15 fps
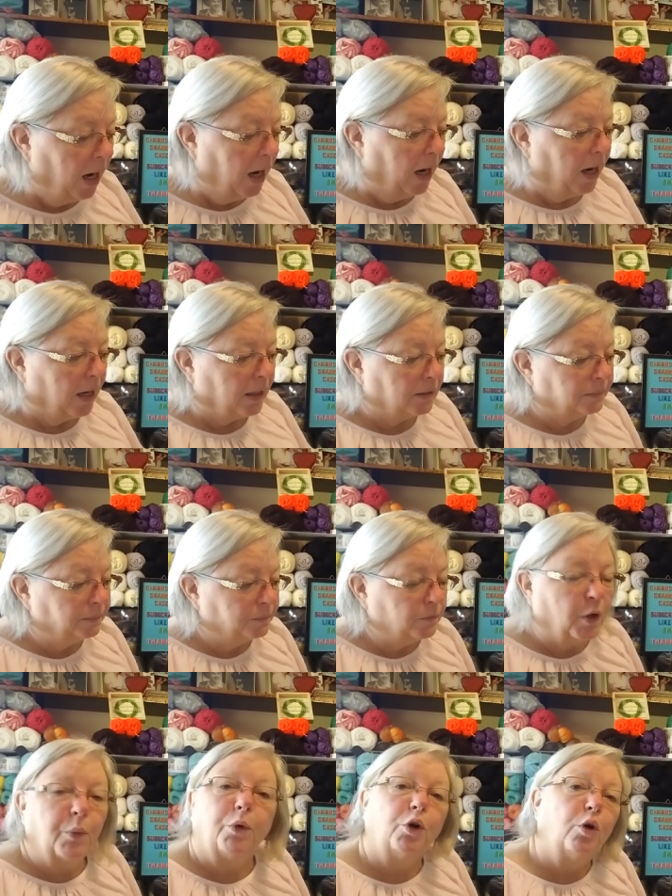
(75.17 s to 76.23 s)
and
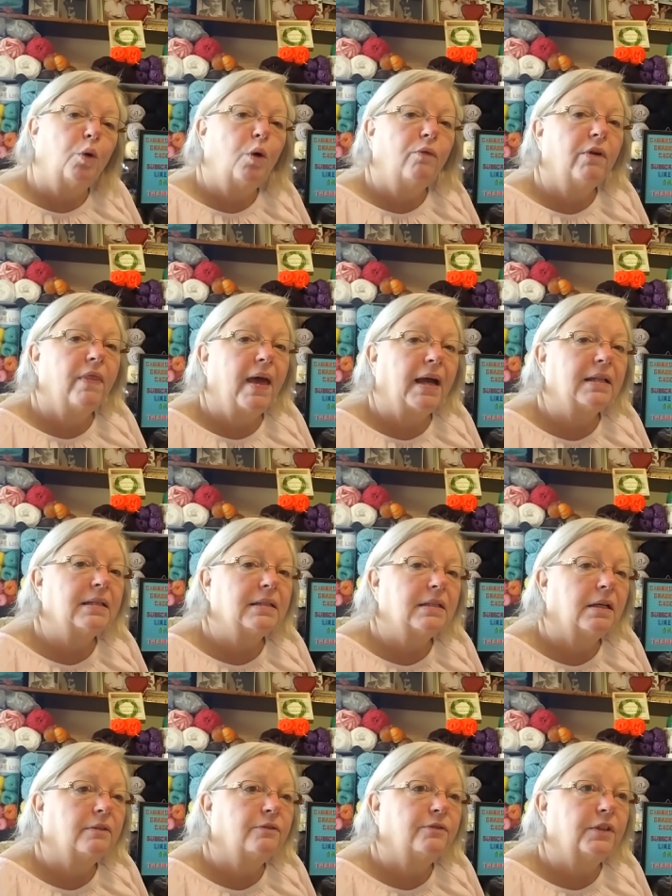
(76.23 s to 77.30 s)
we'll go over that
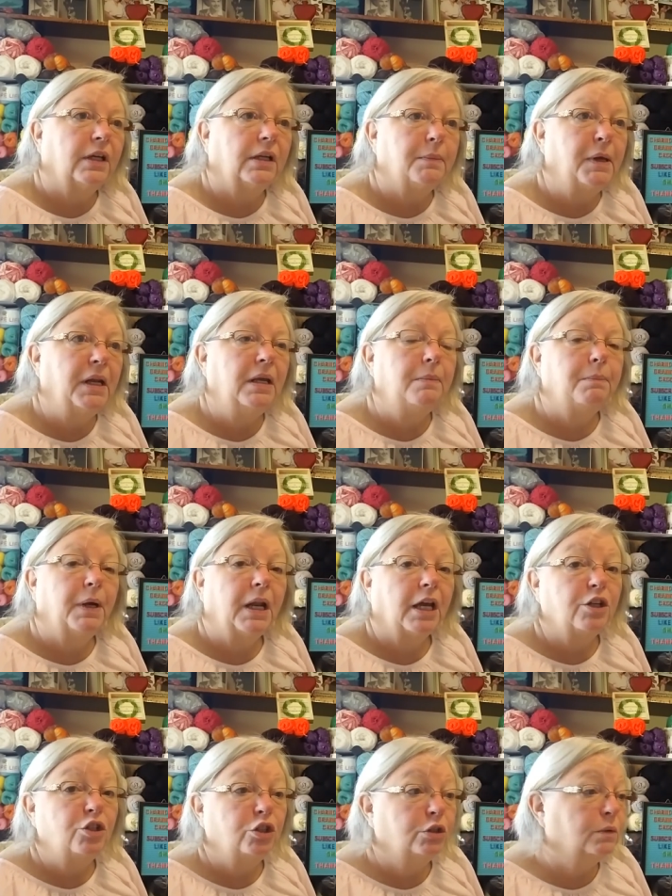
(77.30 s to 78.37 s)
stuff in a minute. But I
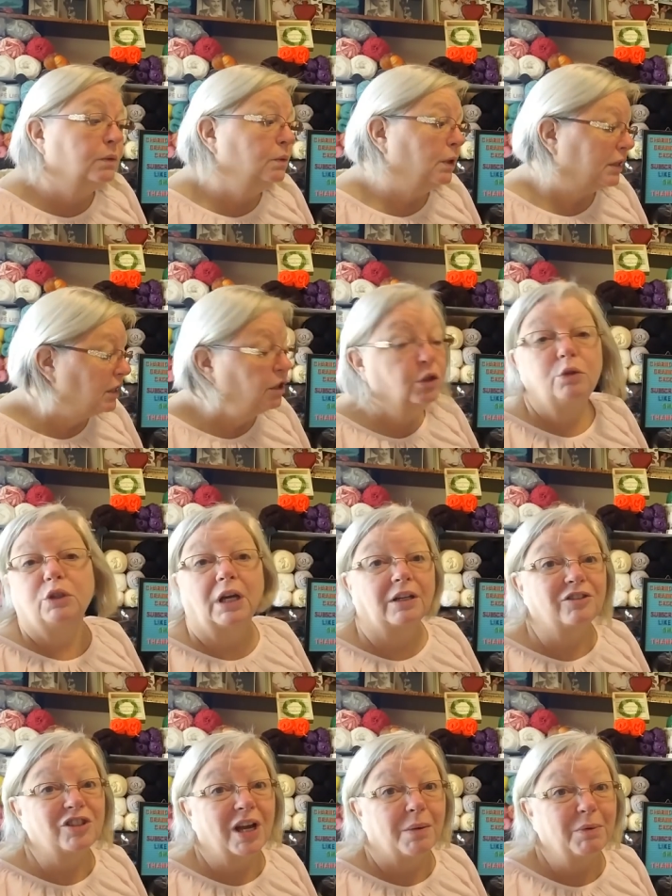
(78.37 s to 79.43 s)
did go yarn
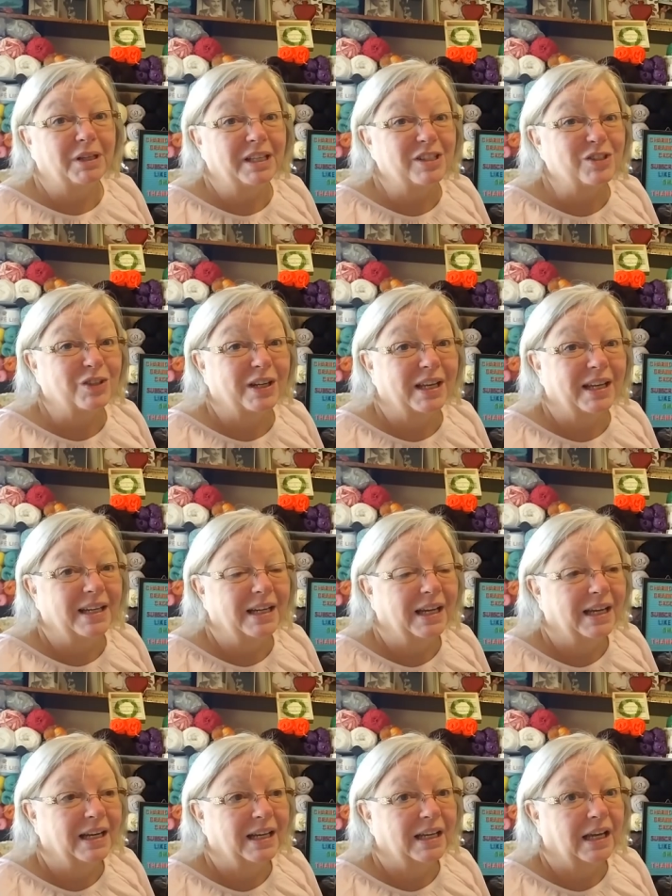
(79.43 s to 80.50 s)
shopping yesterday,
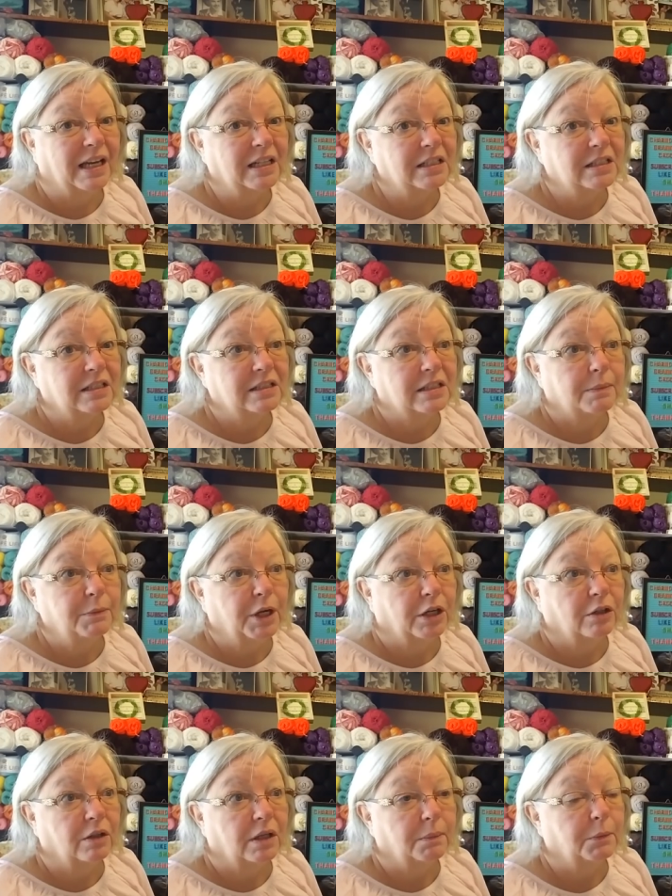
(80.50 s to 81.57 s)
and I got some
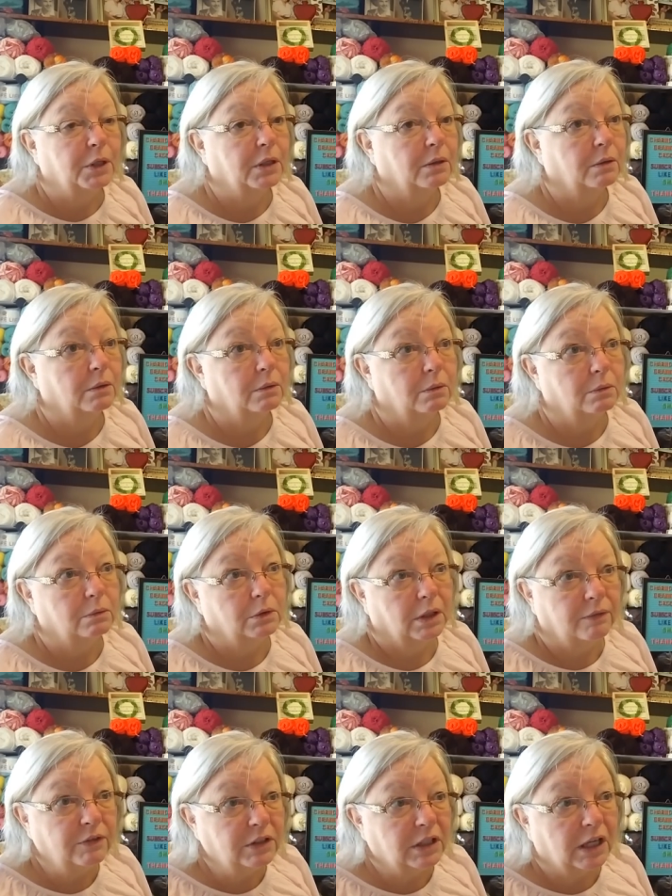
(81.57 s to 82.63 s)
yarn that I'm going to give
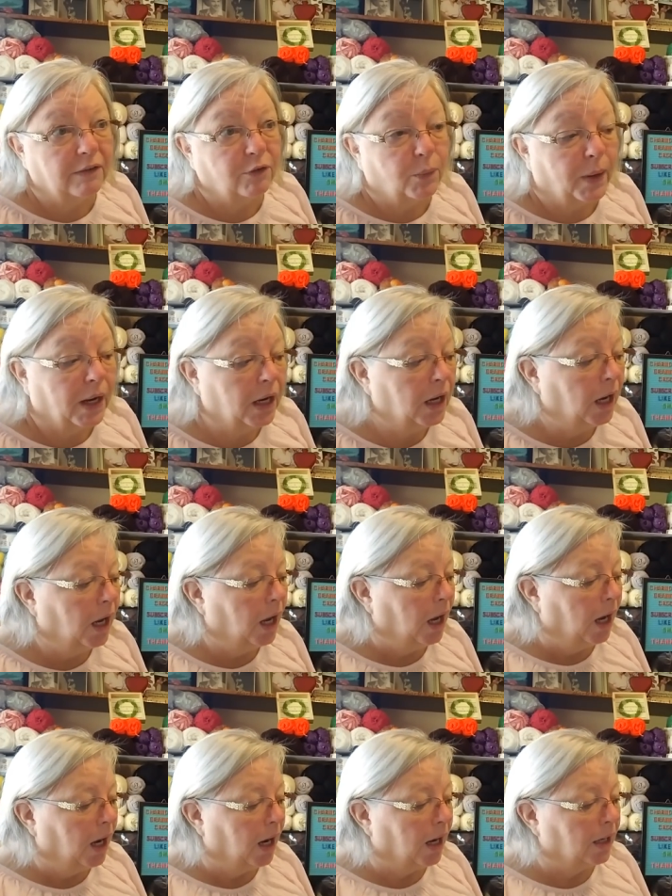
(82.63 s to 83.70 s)
in the giveaway,
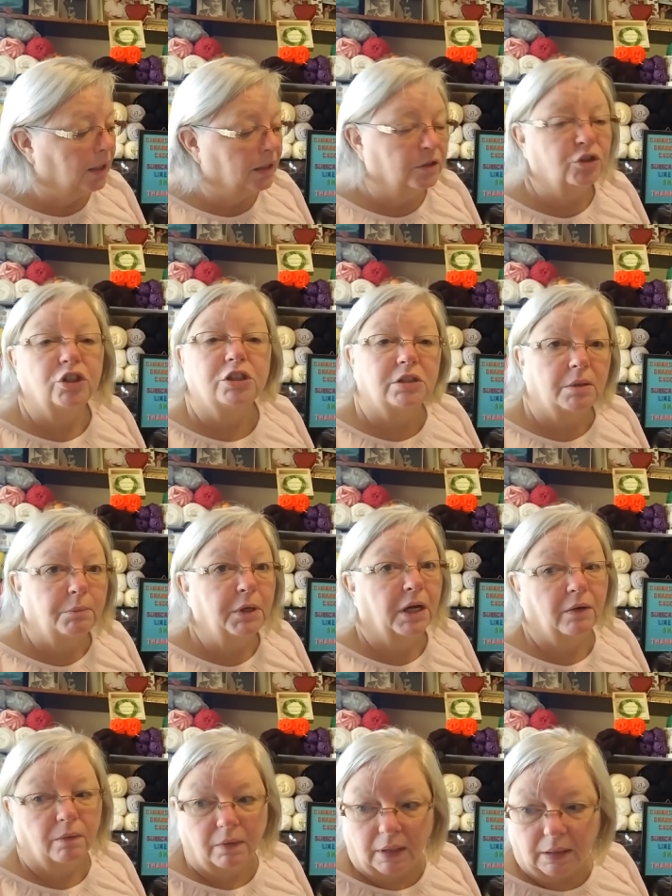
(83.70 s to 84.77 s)
and just some
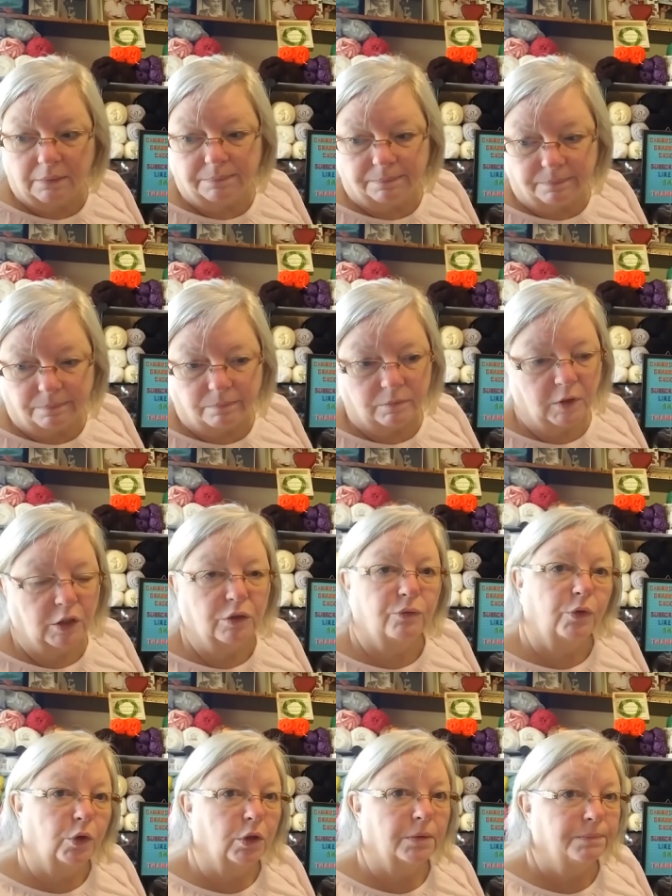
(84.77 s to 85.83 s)
yarn that is
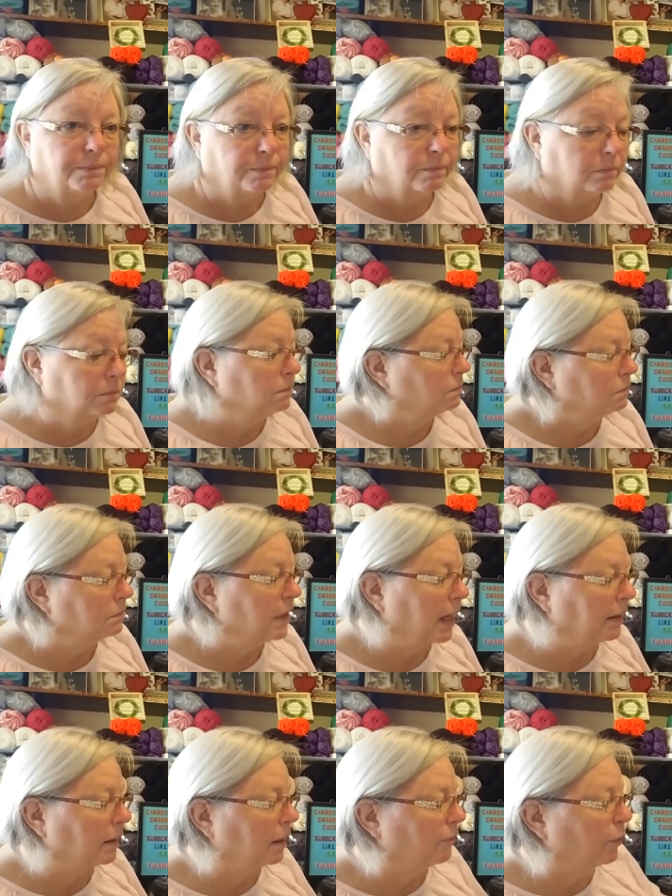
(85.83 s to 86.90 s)
for not
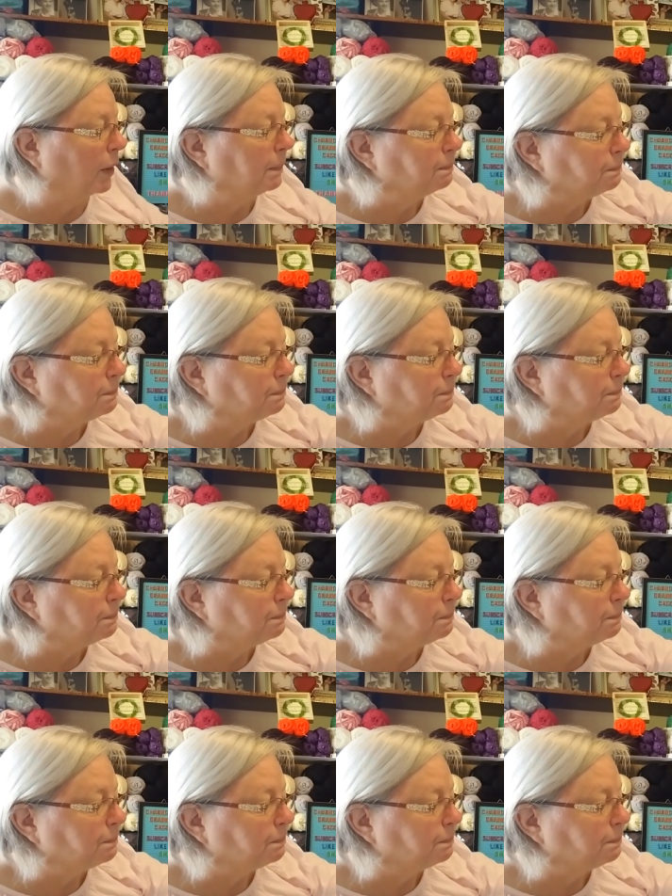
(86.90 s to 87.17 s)
the giveaway.